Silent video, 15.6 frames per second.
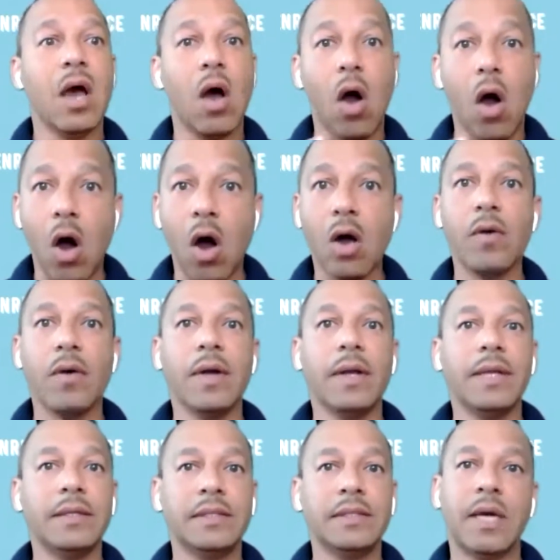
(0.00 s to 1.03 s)
are an
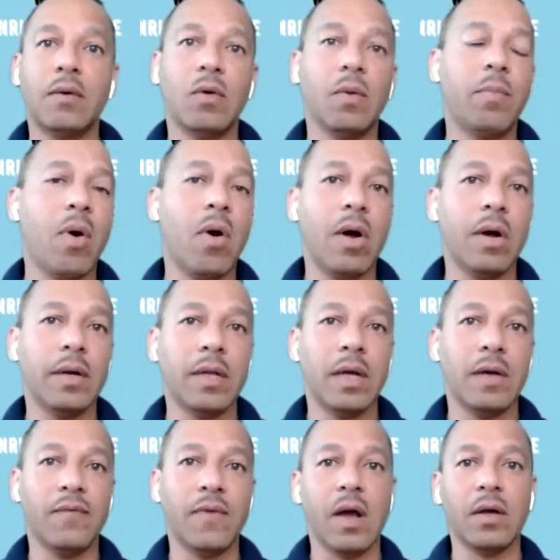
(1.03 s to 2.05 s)
integral part
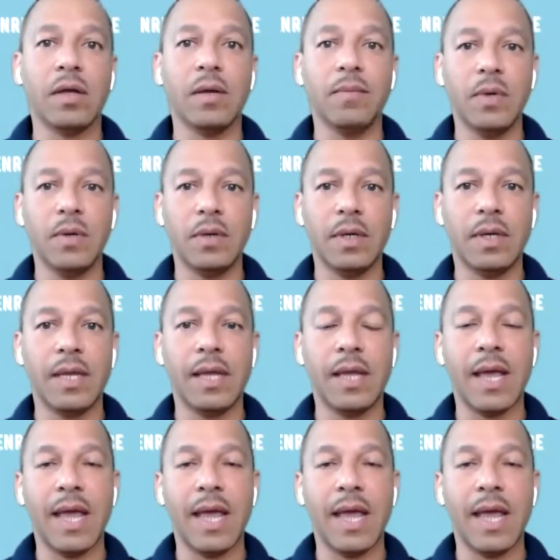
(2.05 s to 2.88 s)
of our community,